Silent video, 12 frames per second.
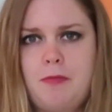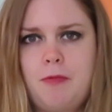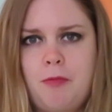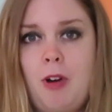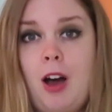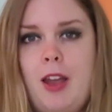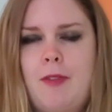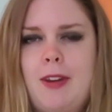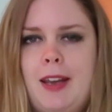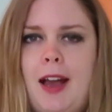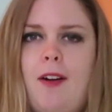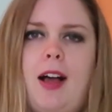why
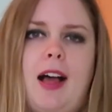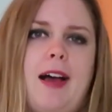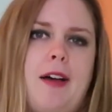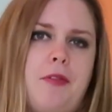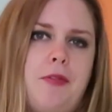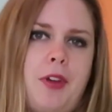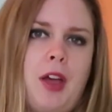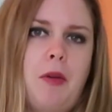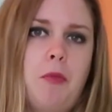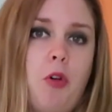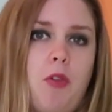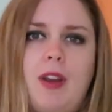we now
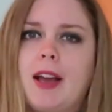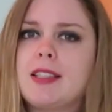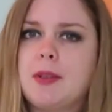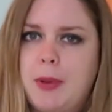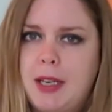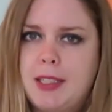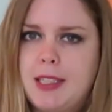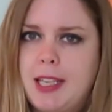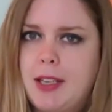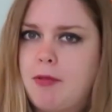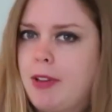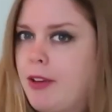have more
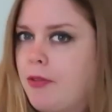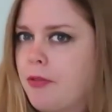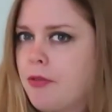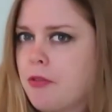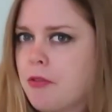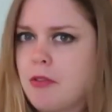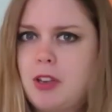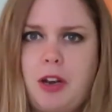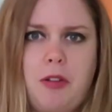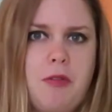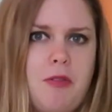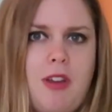flexibility with,
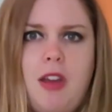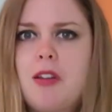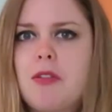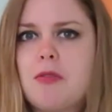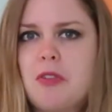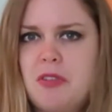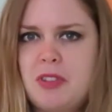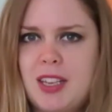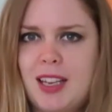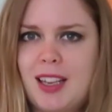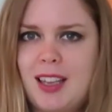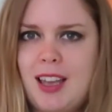
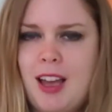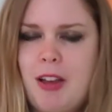cruising